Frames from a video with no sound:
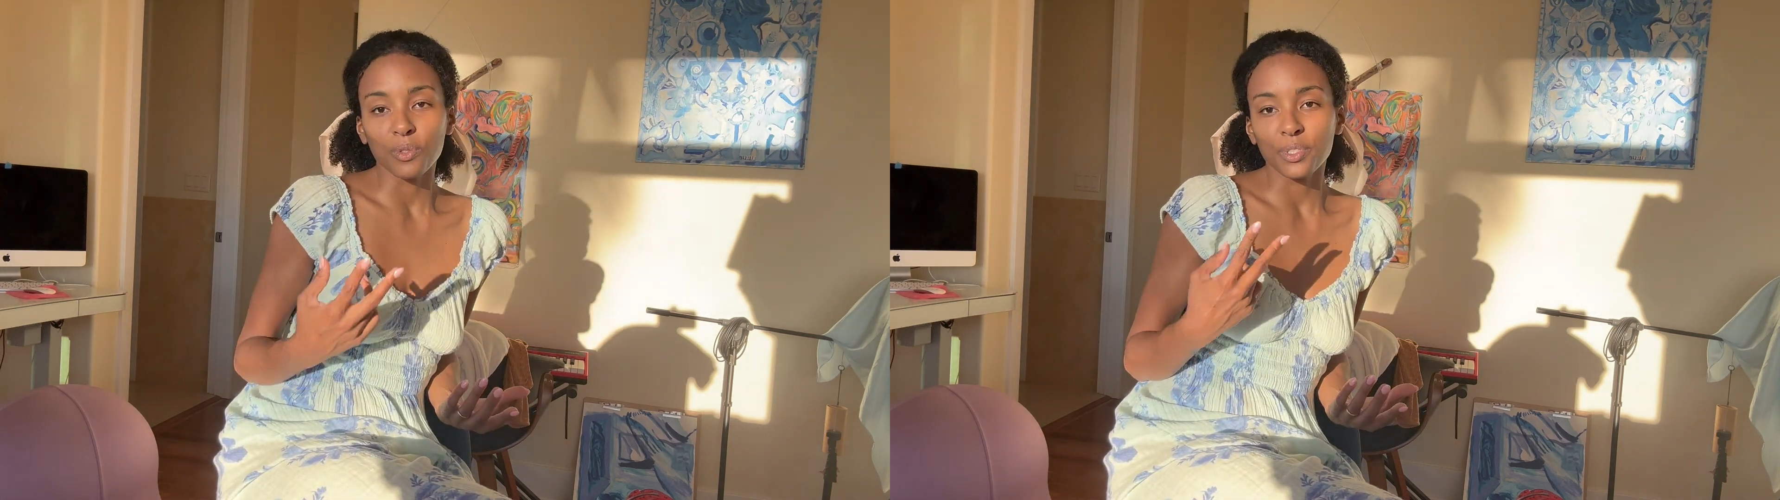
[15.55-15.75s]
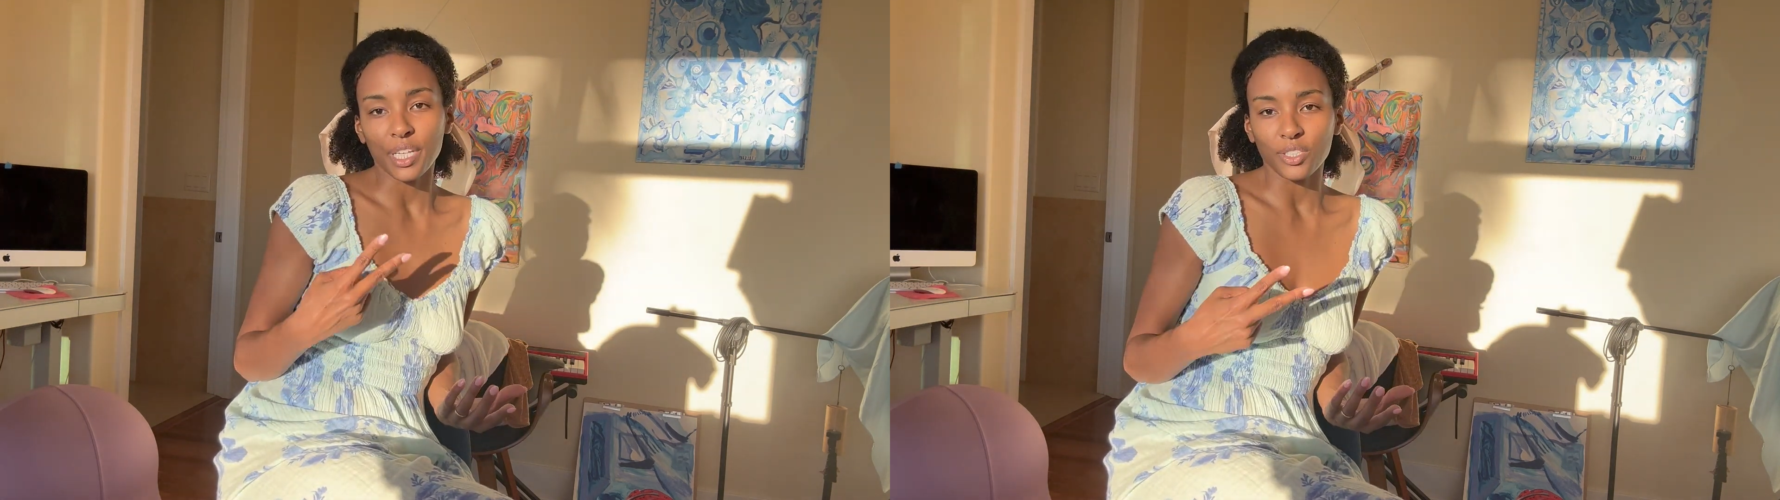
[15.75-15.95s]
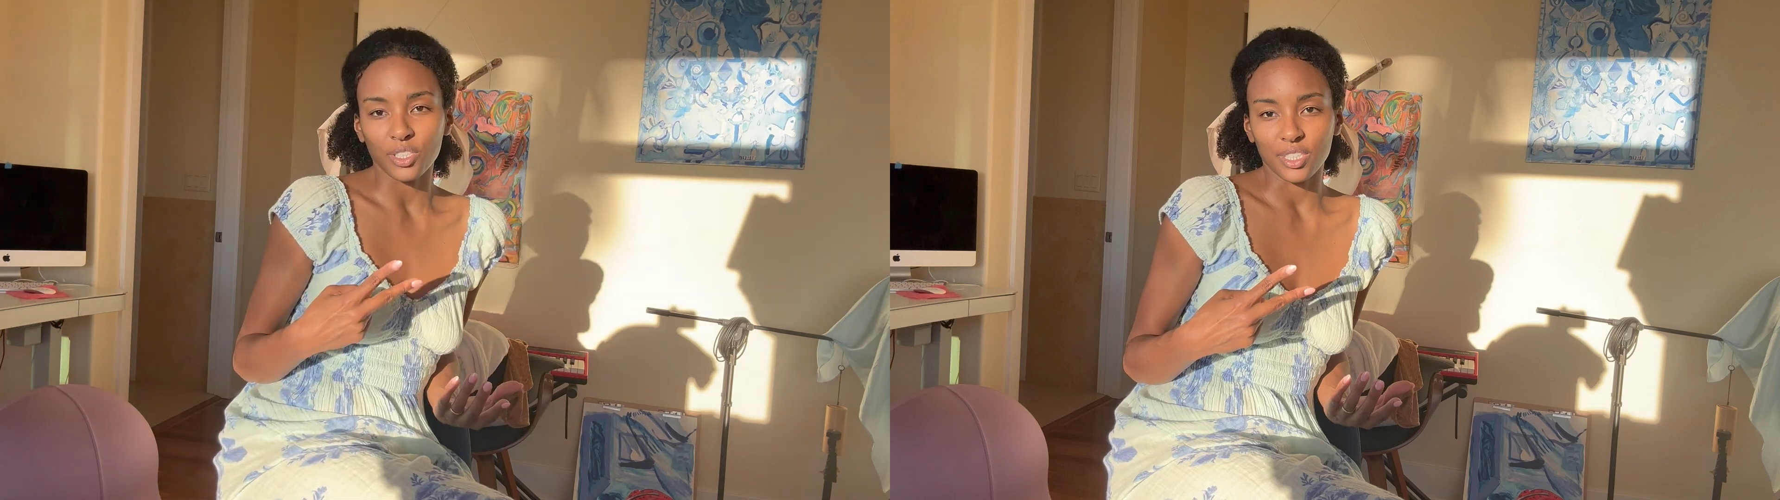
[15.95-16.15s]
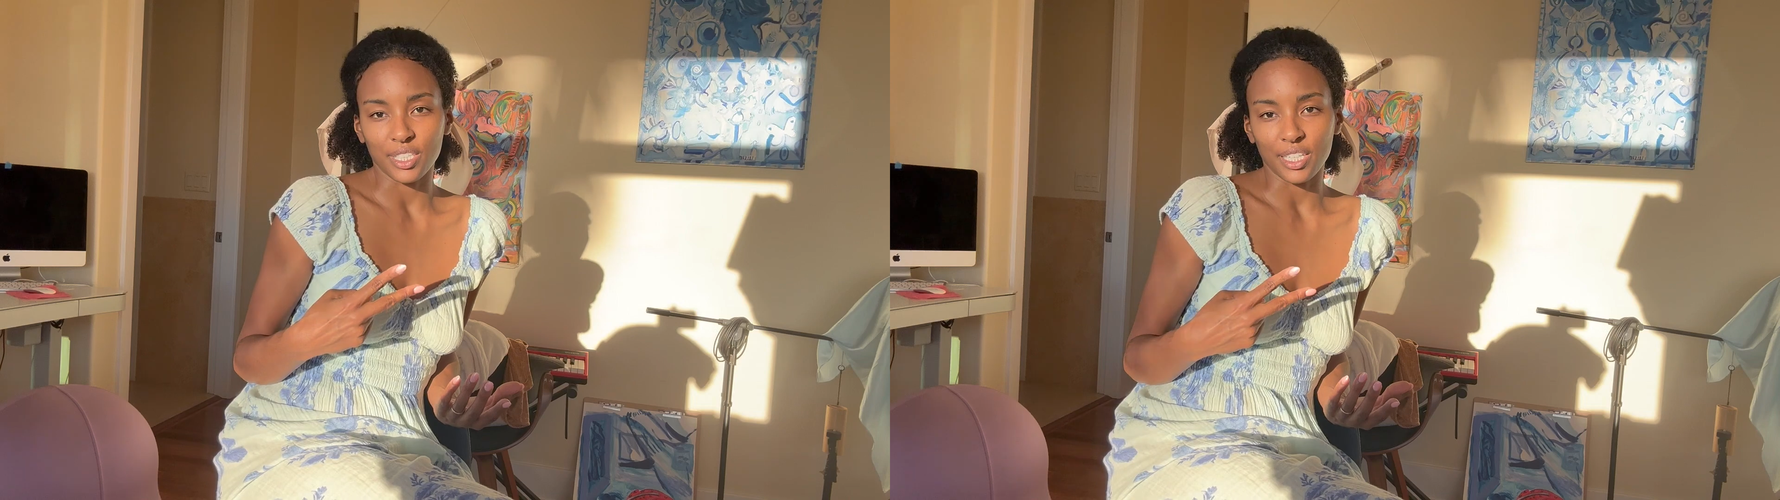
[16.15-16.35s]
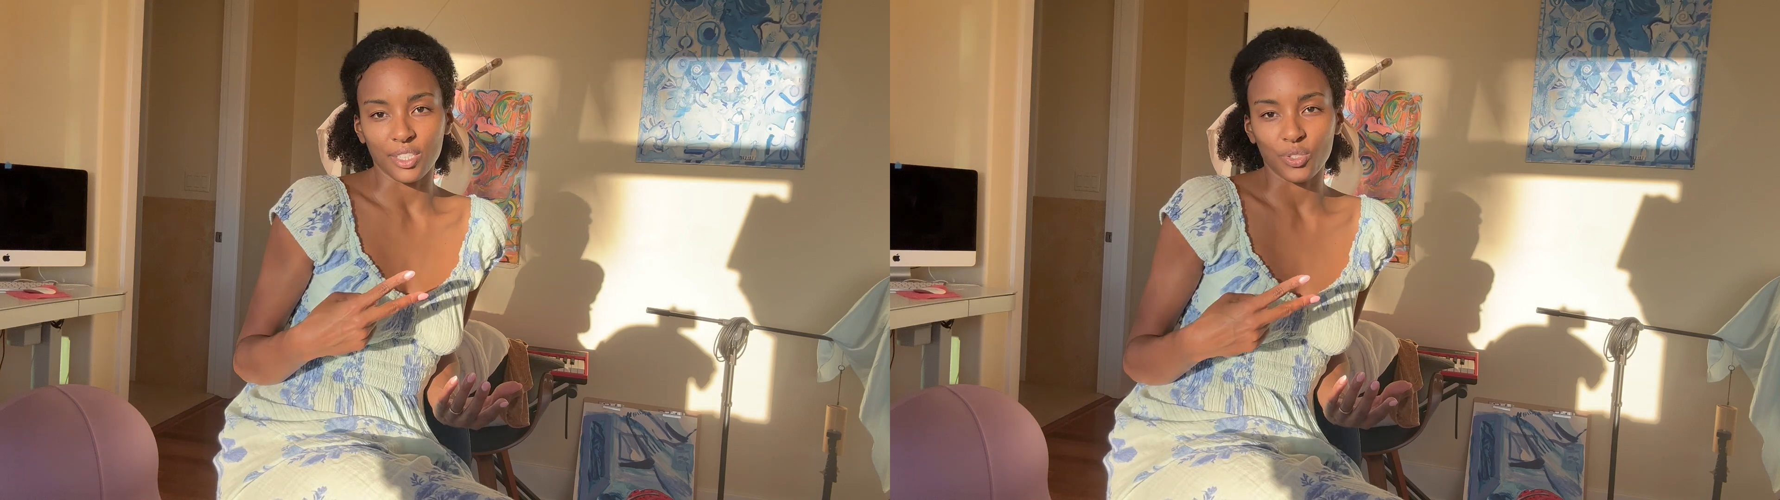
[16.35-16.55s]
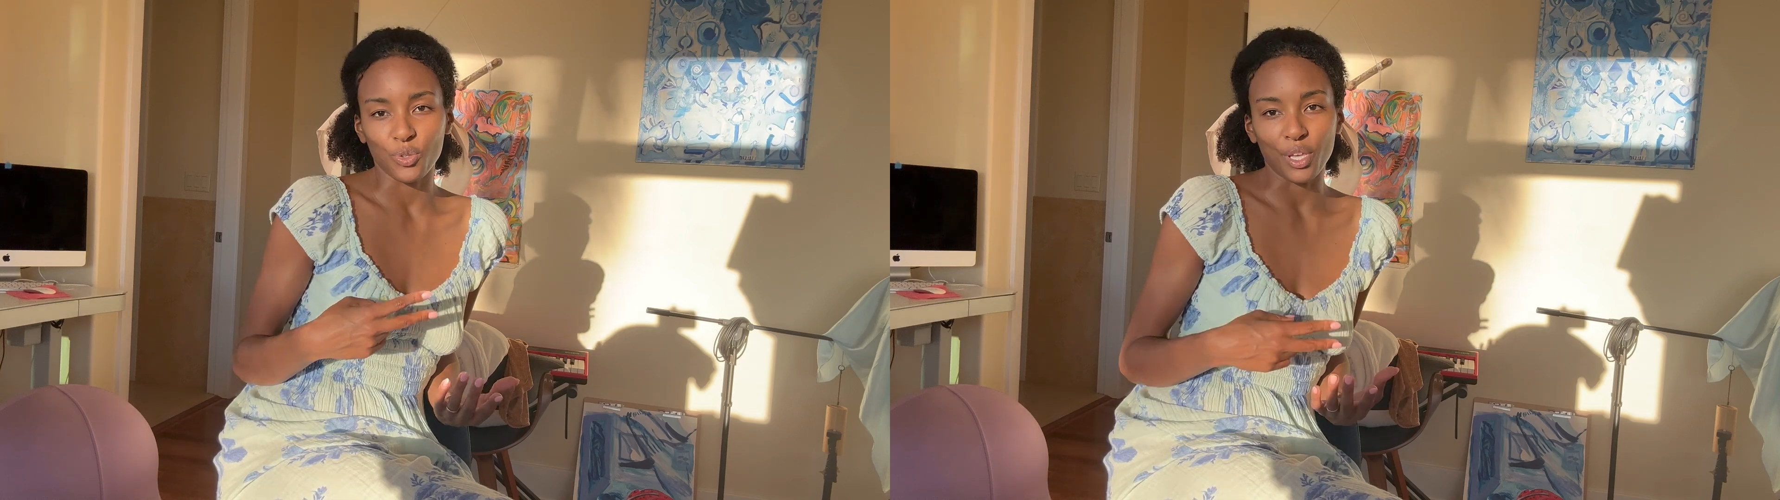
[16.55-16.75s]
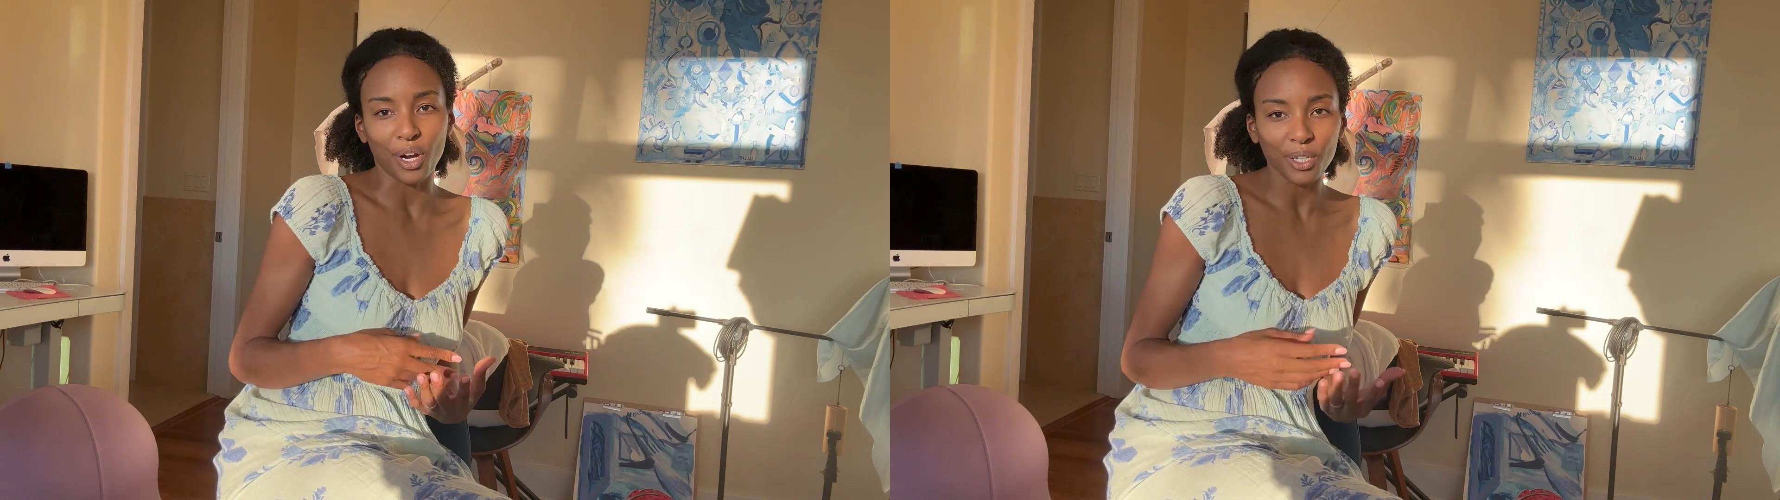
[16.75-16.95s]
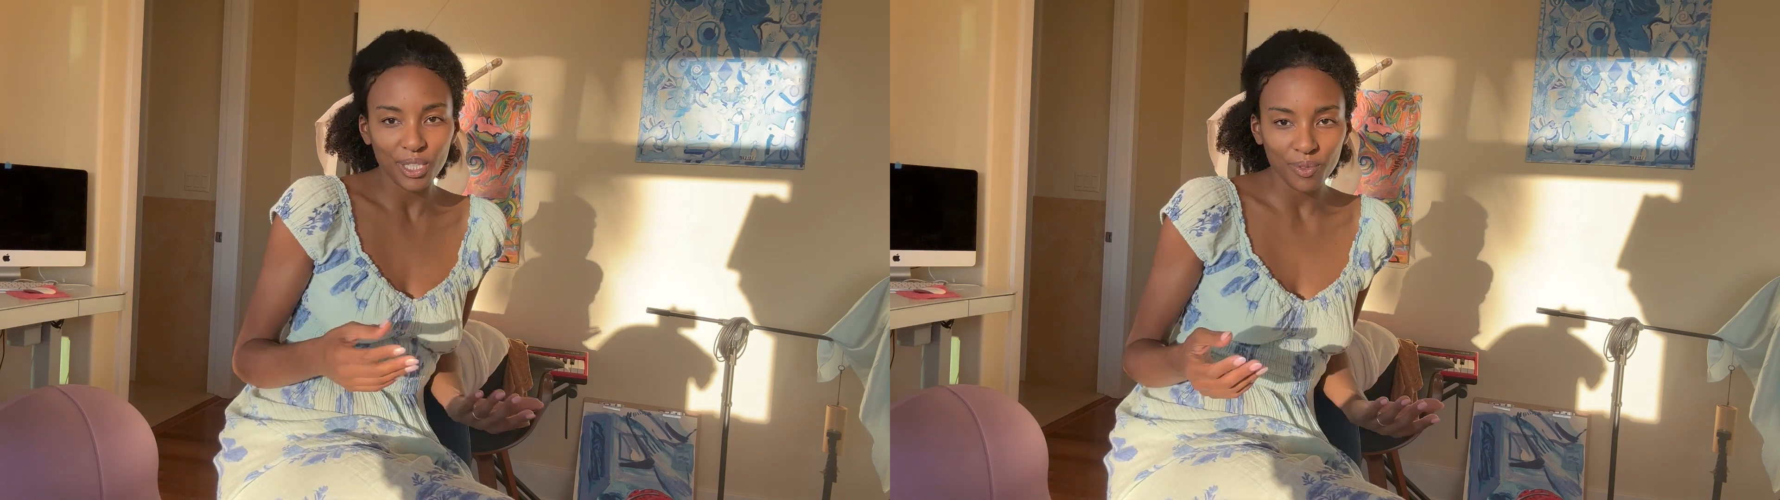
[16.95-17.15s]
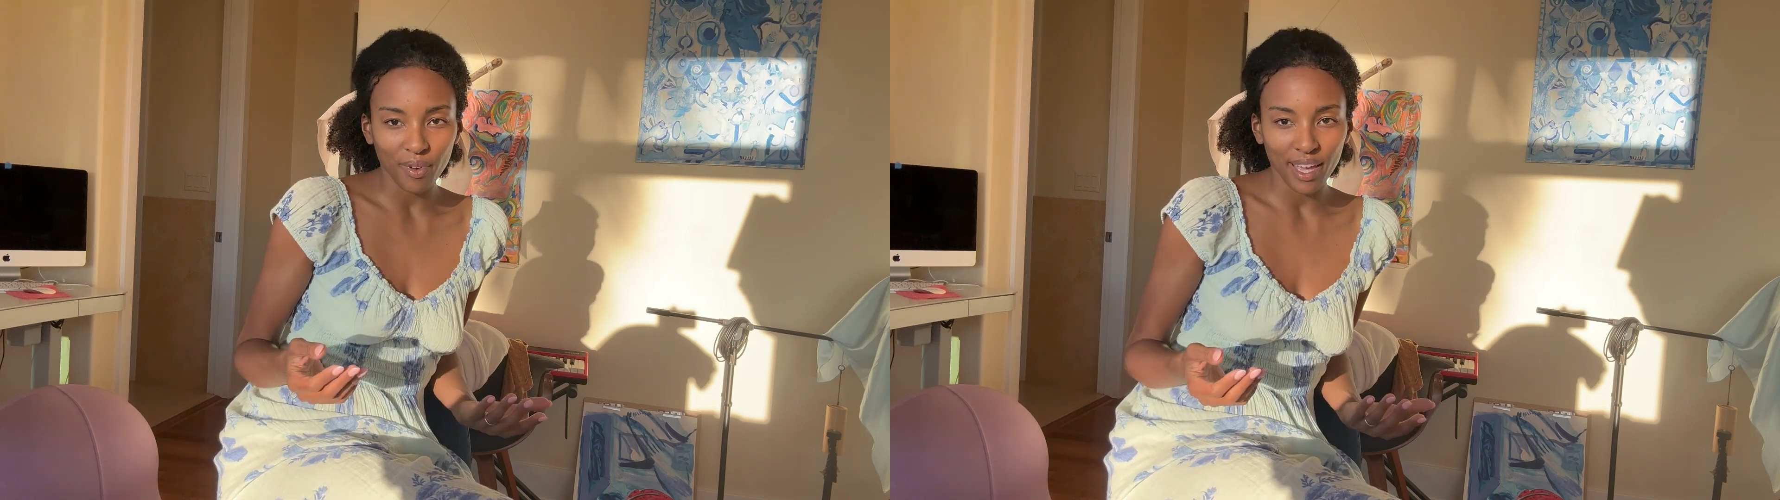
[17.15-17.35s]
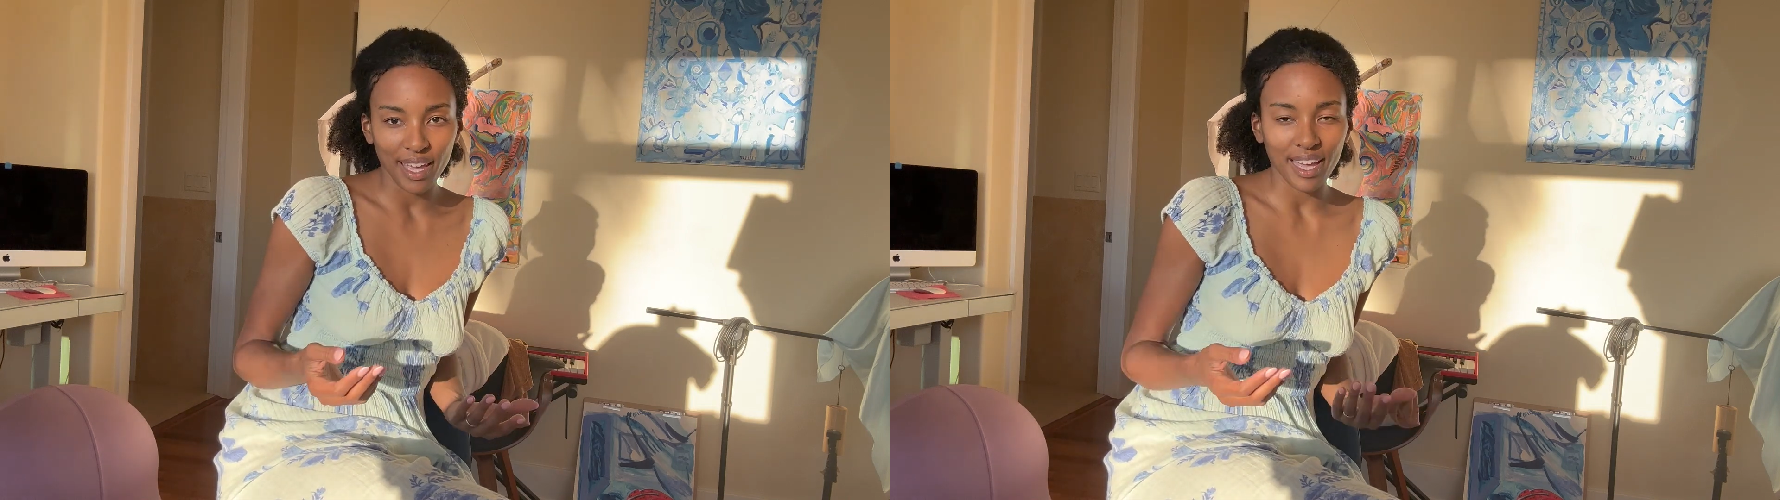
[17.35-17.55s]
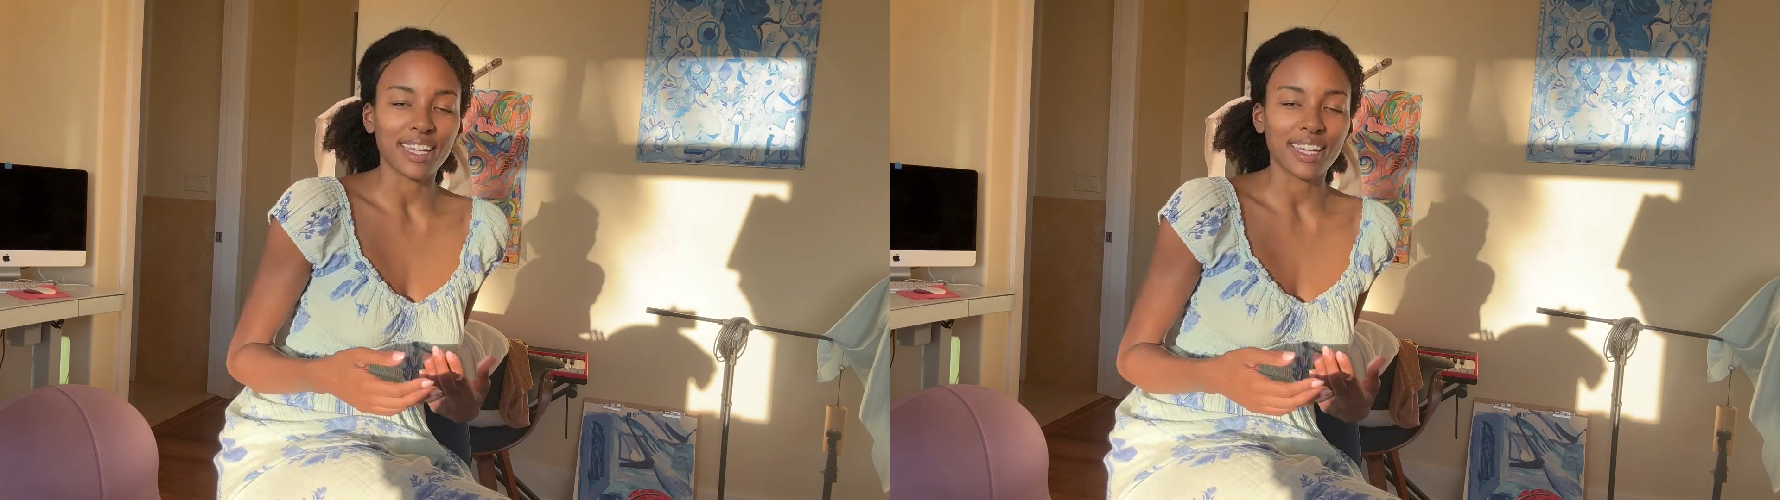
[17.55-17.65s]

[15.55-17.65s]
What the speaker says: sessions into the artist way.